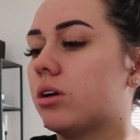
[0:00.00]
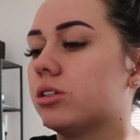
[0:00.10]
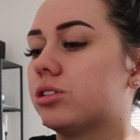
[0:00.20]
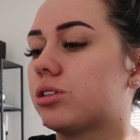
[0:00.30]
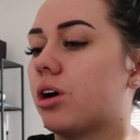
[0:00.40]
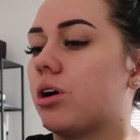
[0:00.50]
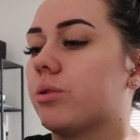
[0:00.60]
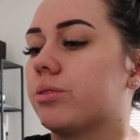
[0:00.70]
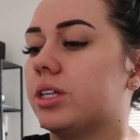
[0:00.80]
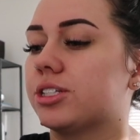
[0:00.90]

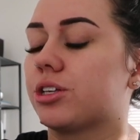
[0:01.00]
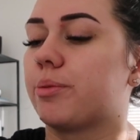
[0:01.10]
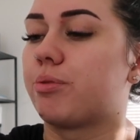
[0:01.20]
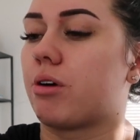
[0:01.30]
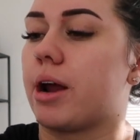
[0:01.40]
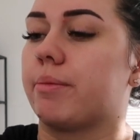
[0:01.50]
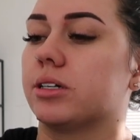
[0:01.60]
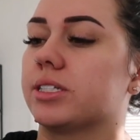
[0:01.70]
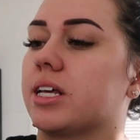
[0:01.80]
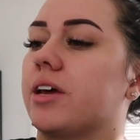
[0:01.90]
So these are the
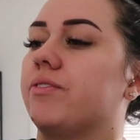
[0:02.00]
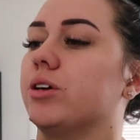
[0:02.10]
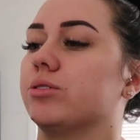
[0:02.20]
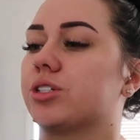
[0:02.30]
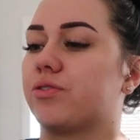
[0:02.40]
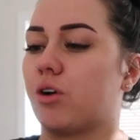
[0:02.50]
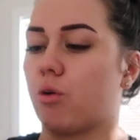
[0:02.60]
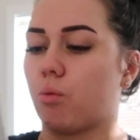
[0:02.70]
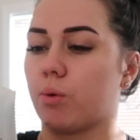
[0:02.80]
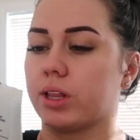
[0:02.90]
primers that I've used for
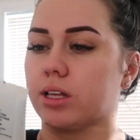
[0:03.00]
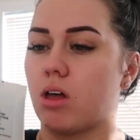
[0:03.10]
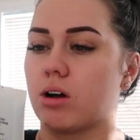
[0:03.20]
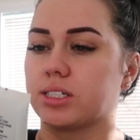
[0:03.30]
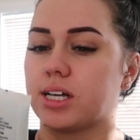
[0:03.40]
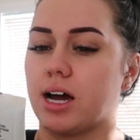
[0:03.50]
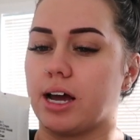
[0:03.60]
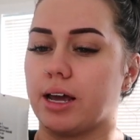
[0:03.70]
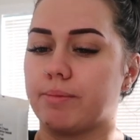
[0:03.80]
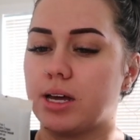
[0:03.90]
a really long
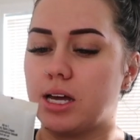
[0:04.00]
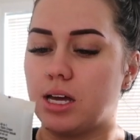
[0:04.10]
time.